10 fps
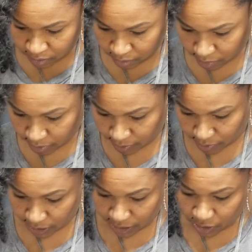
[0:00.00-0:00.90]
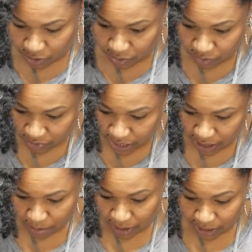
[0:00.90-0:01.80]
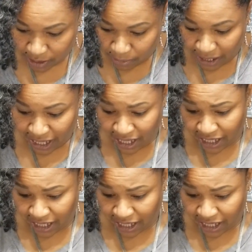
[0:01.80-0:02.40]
We're gonna need 2 for that because my hair